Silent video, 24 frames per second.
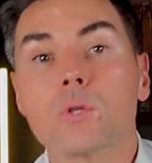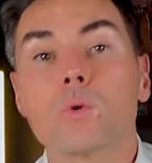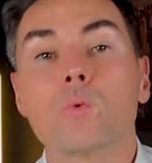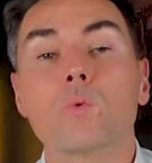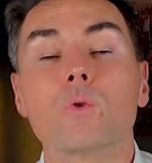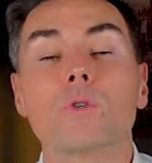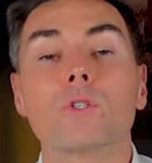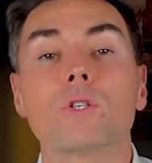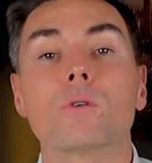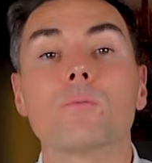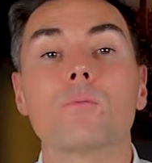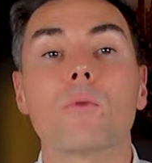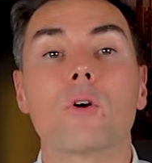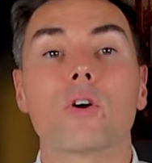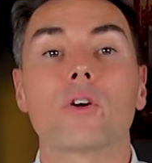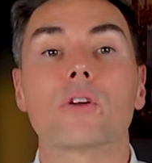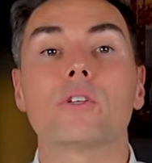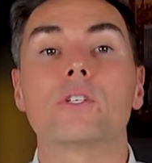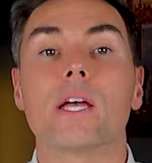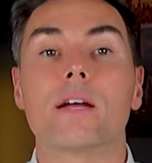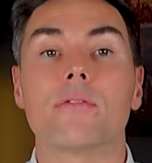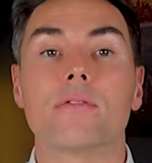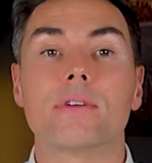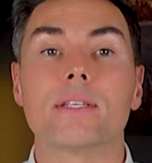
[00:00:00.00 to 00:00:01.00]
towards her
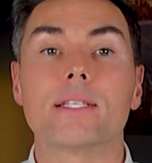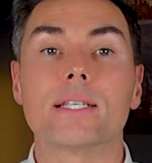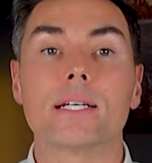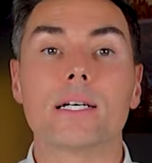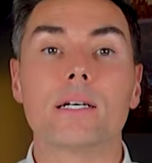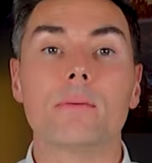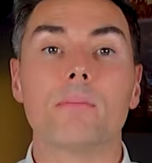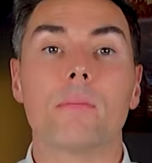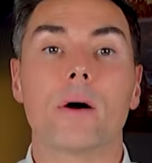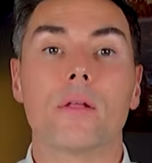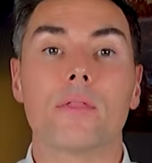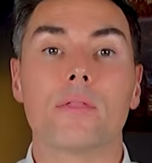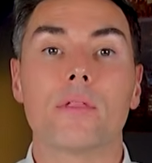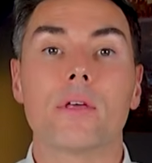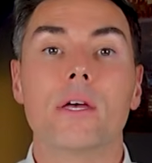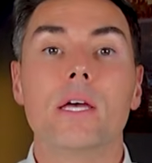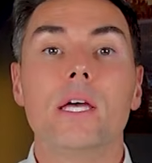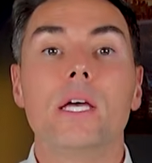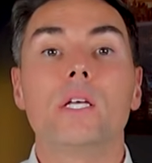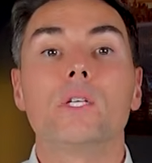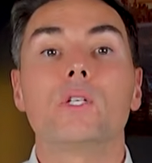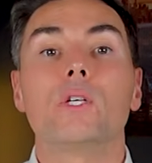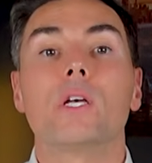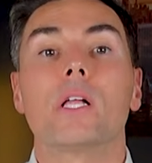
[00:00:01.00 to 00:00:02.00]
mortgage every single month,
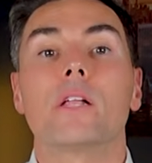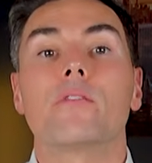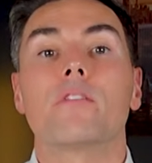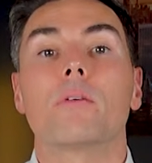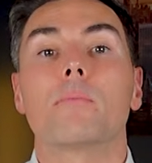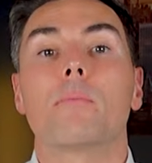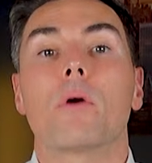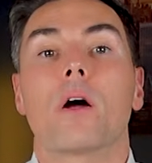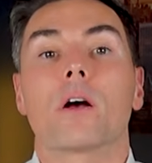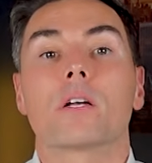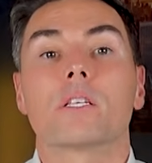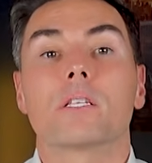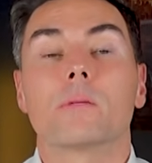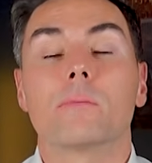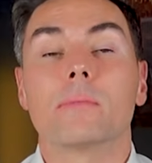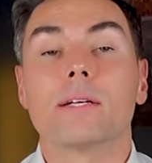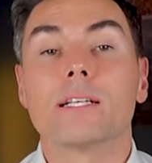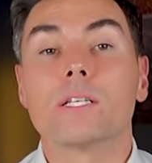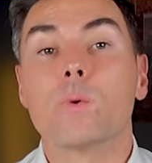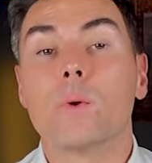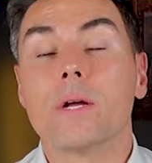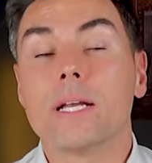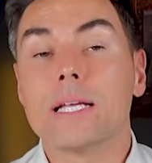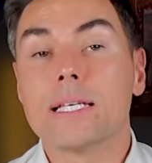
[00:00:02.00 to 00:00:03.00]
she'll have approximately
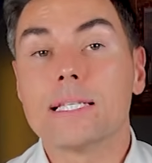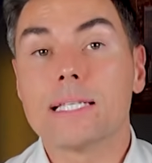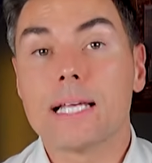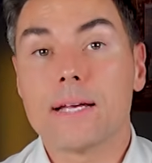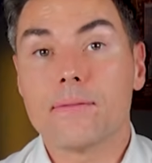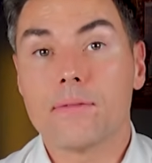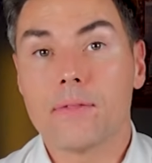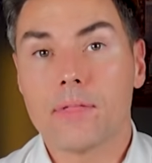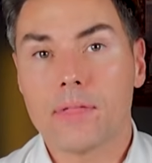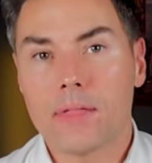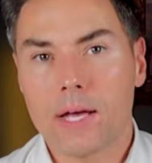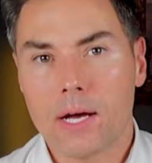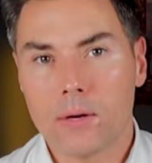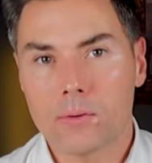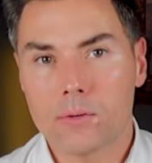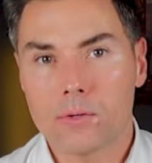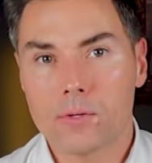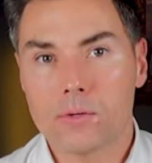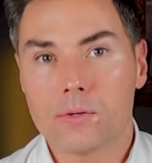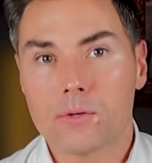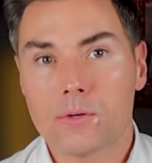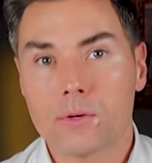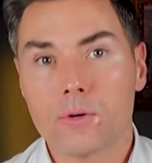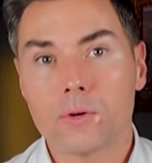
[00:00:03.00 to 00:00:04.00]

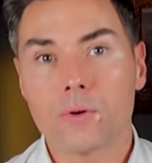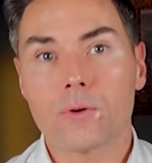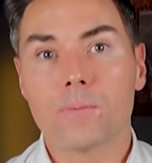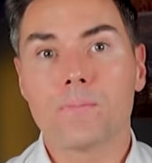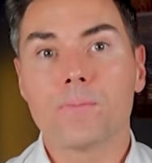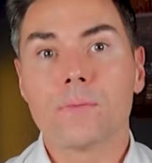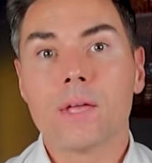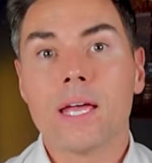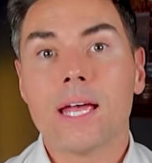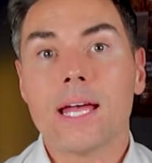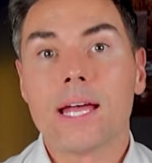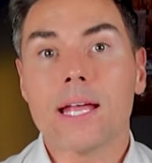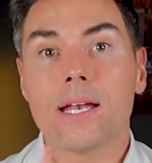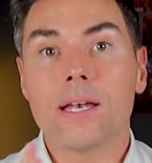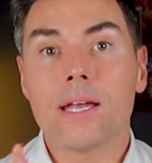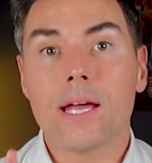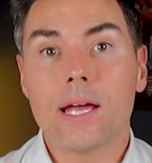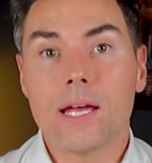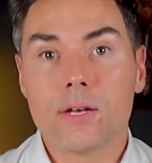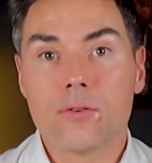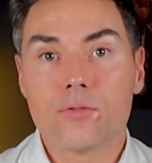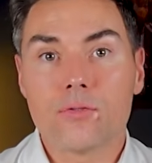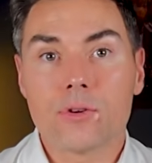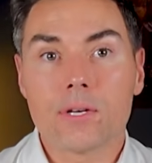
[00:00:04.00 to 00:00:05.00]
€27,000 in
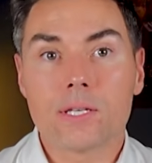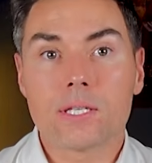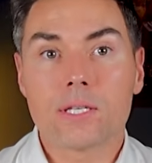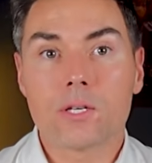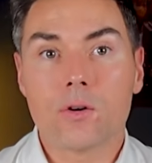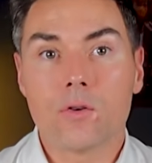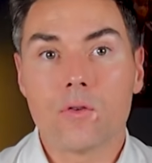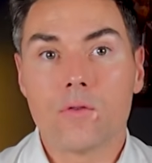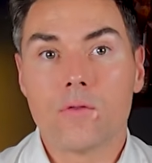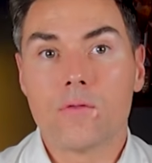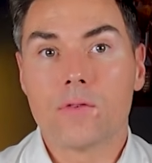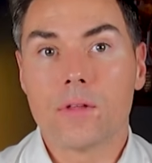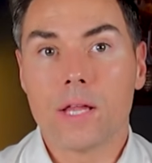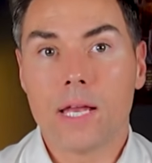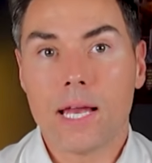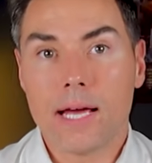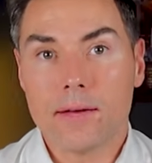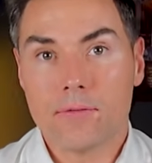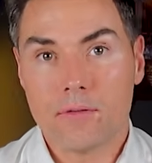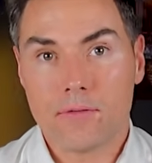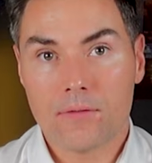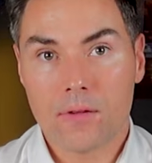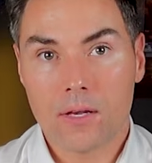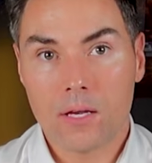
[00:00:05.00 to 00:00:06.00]
interest over the
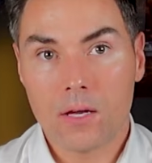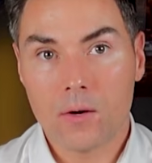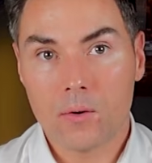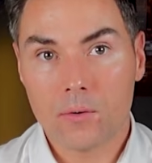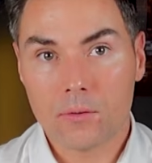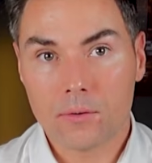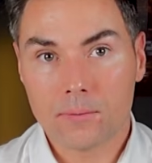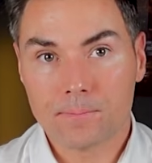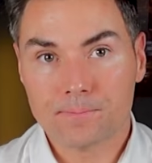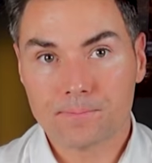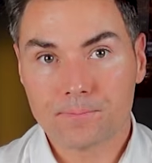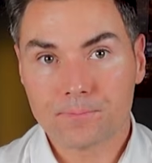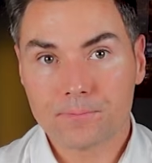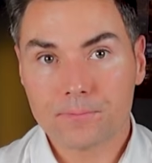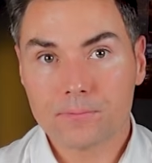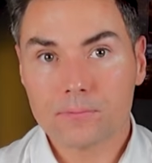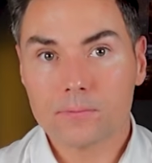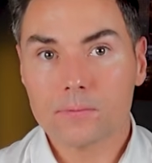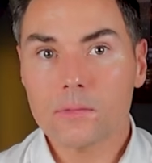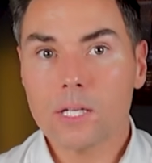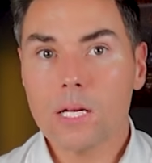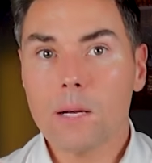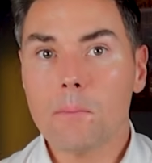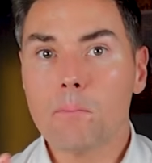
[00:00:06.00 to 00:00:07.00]
life of the loan.
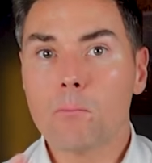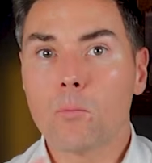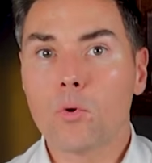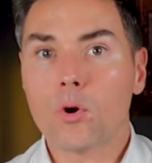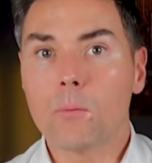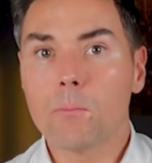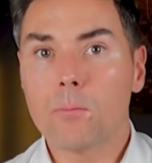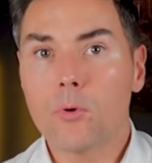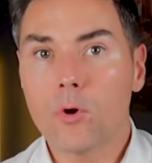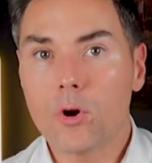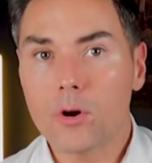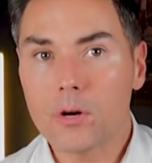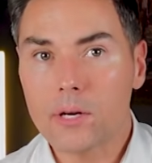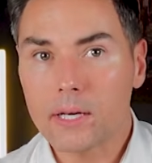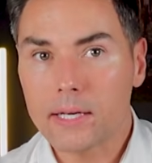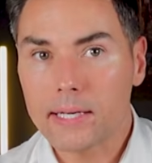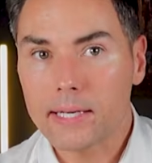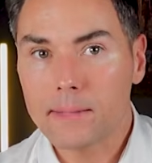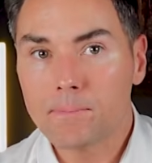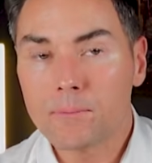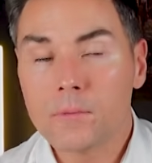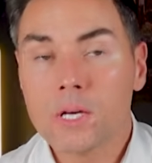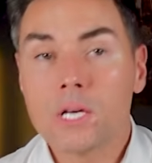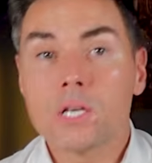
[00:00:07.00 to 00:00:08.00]
And more
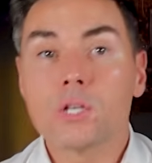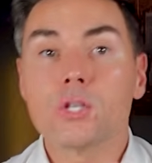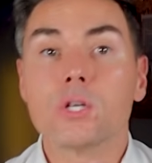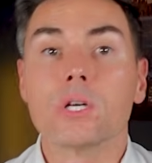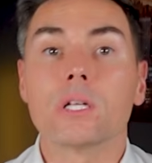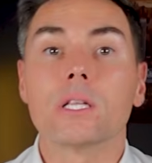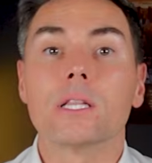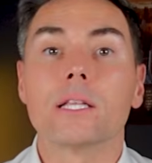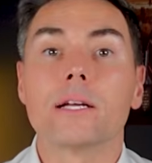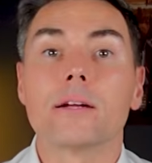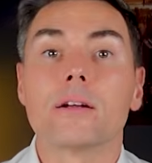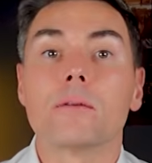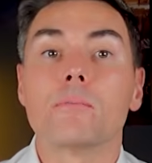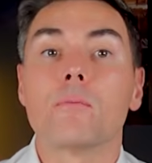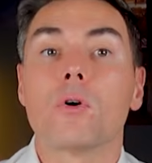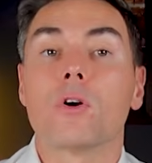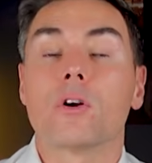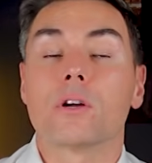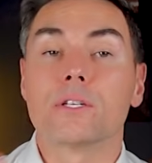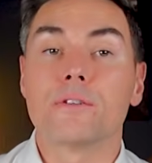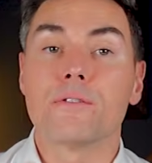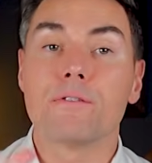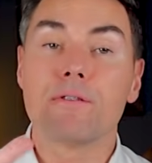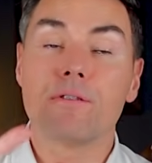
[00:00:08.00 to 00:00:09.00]
importantly, she'll clear her
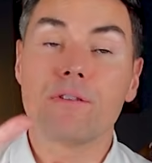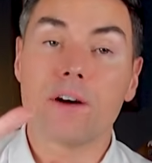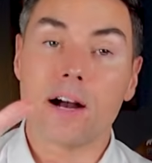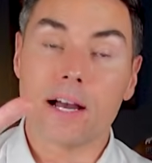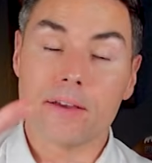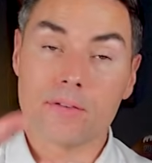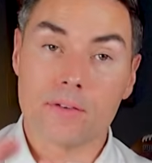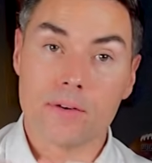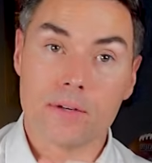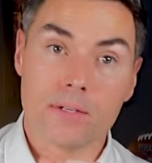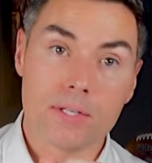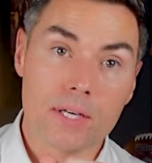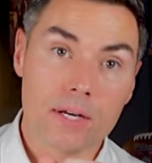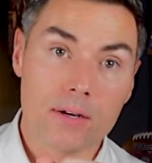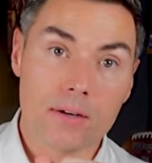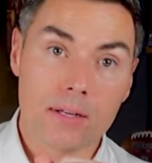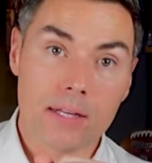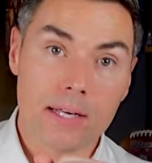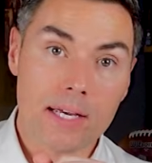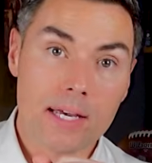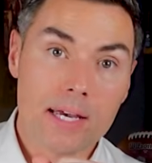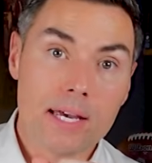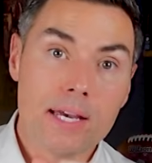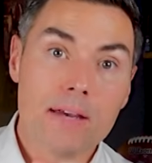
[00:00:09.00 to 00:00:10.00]
mortgage 5 years
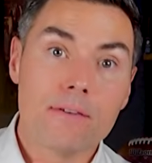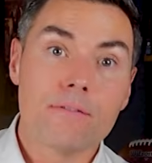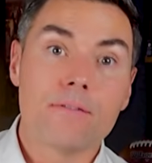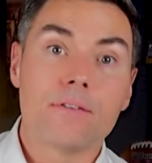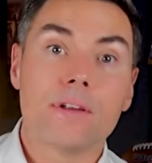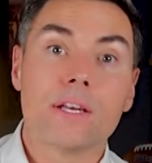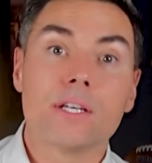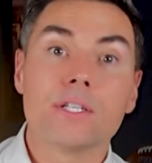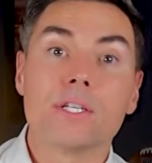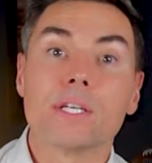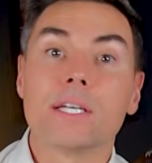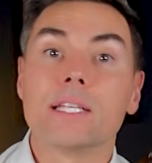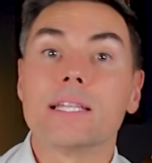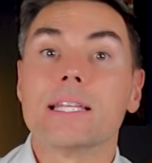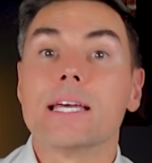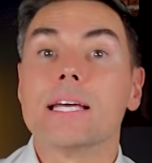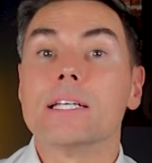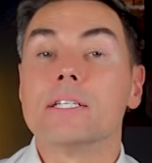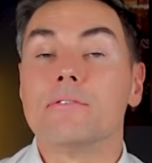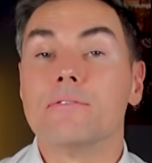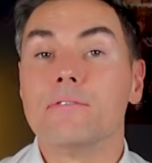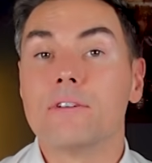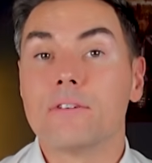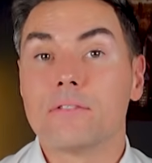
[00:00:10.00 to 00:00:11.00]
early, finishing at the
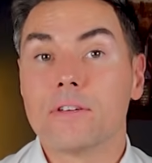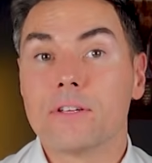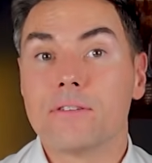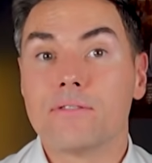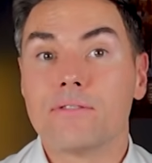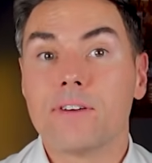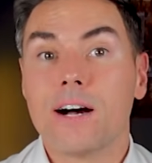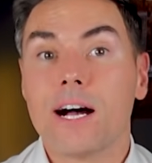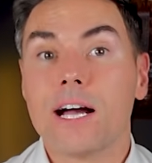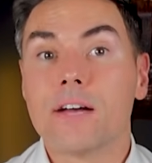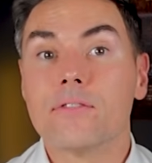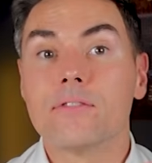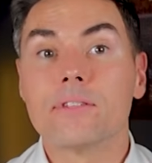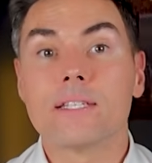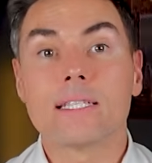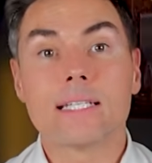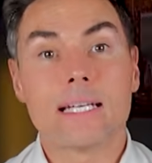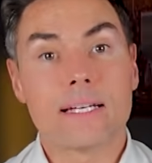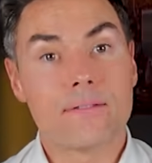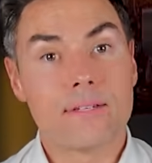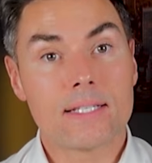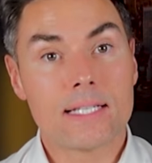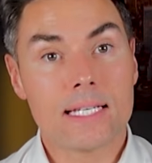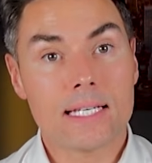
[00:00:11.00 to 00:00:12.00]
age of 55
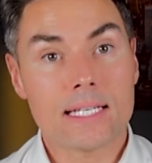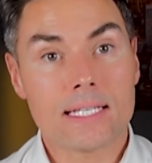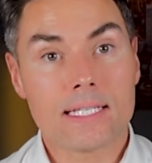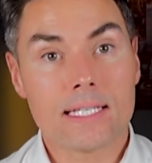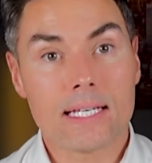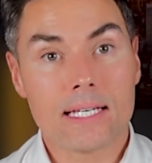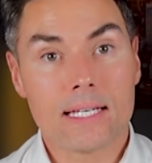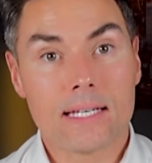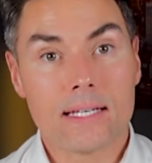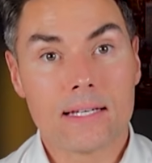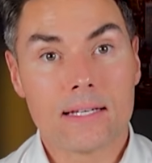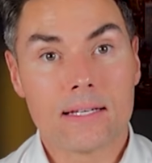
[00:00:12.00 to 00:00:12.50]
instead of 60.